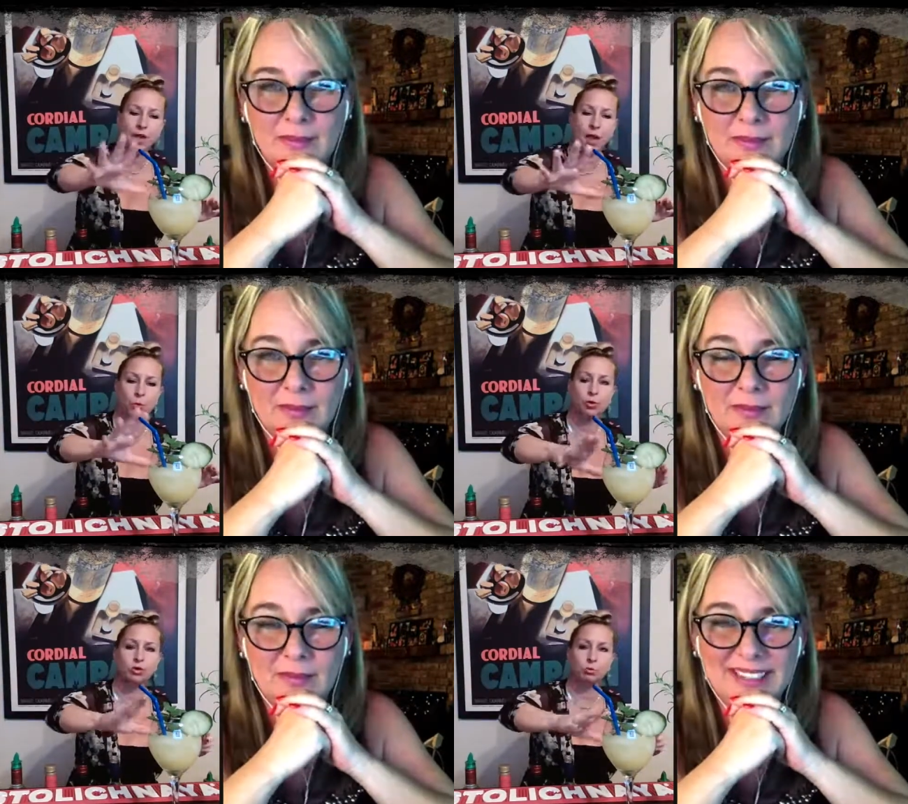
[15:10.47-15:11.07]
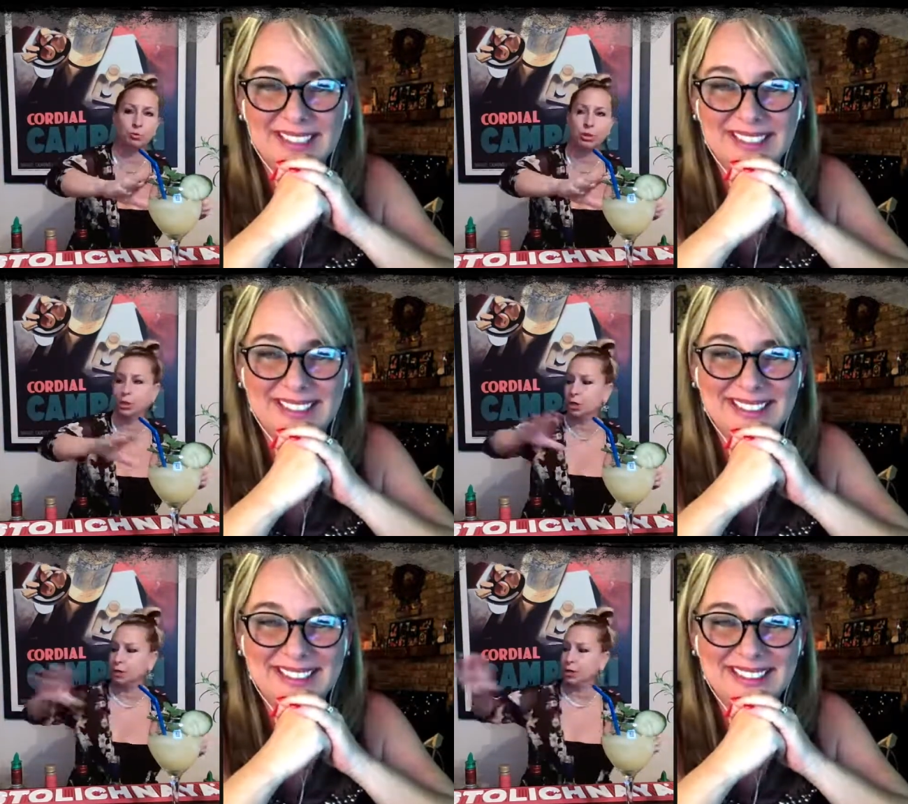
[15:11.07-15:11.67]
Speaker 1: that works
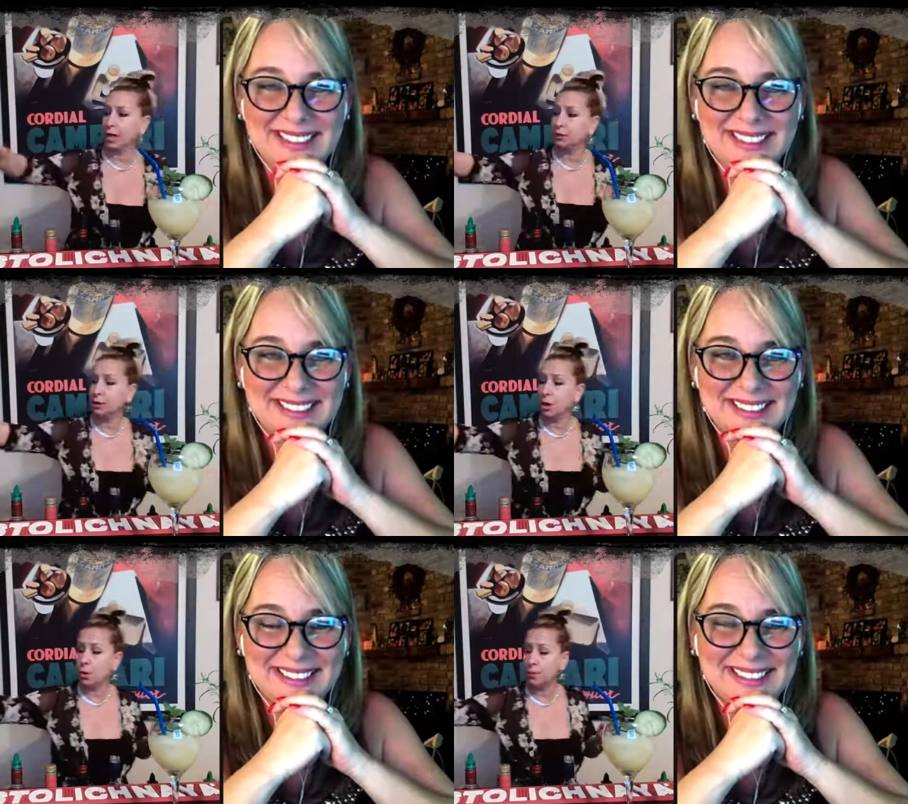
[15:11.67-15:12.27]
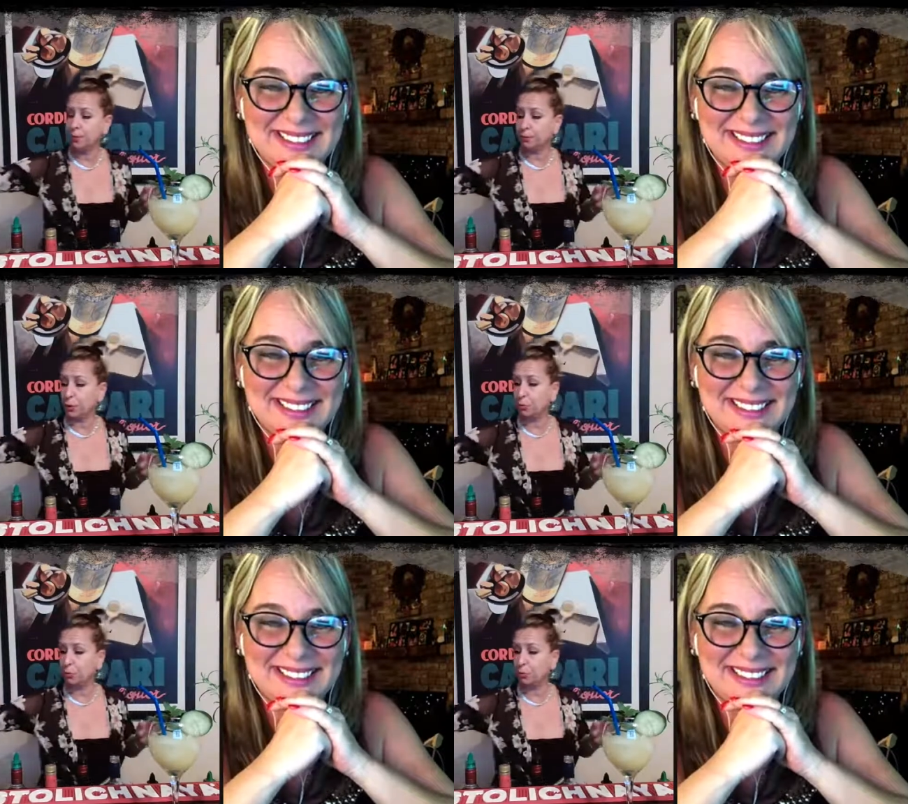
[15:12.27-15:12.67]
really good. And you know what?